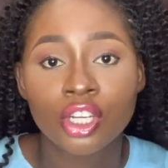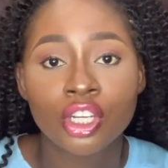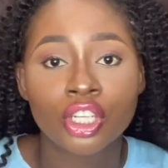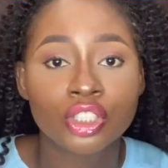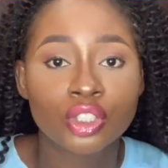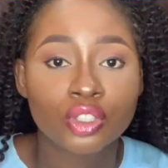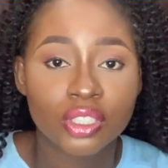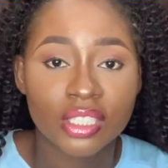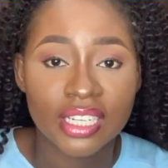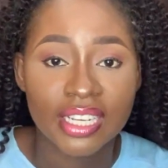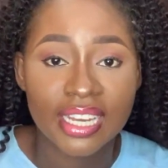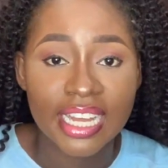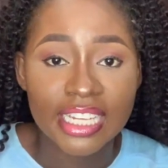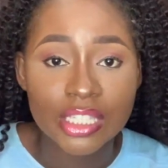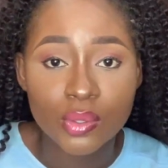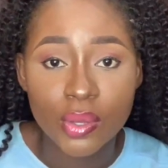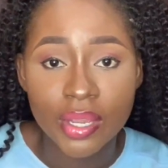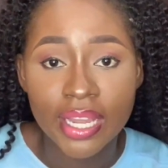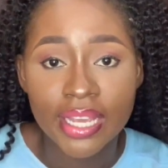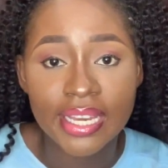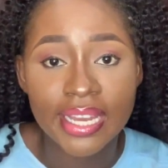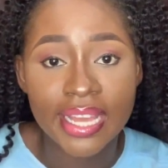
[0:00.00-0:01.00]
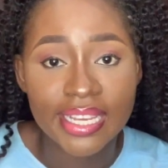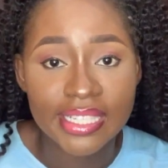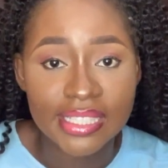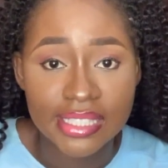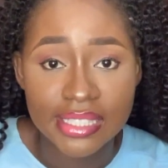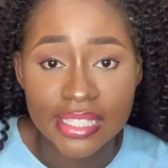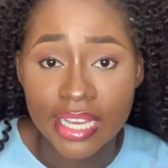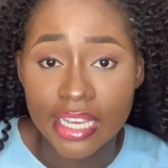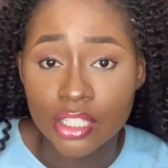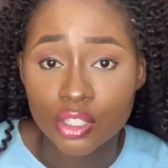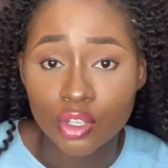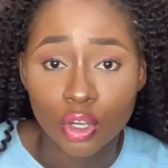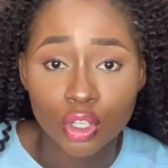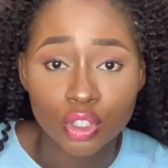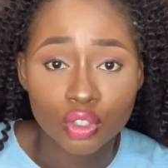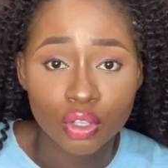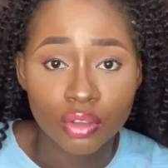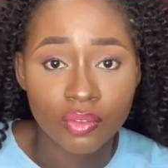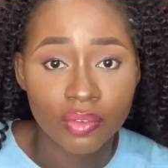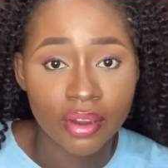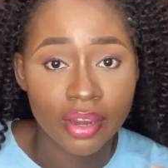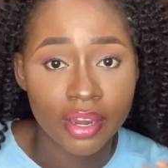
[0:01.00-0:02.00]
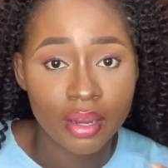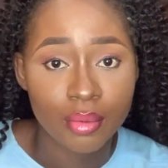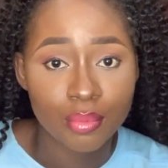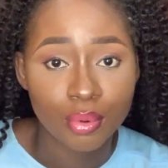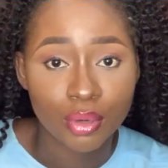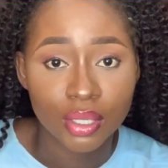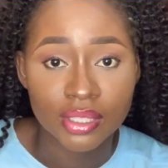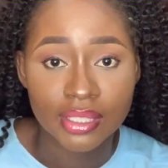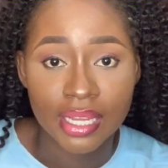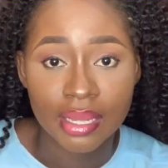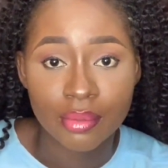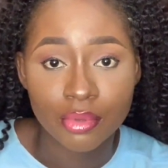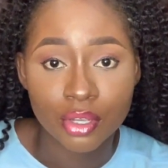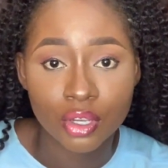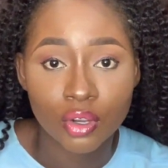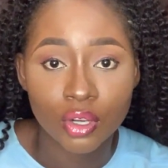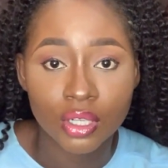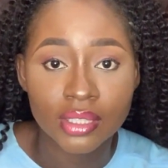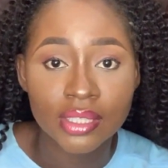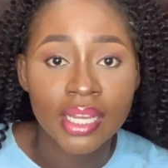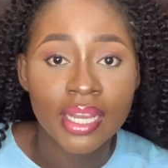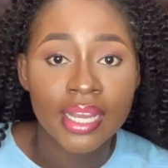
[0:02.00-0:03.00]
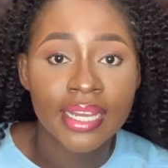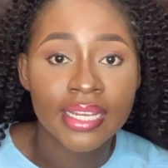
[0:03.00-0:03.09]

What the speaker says: So the networking essay is also very important because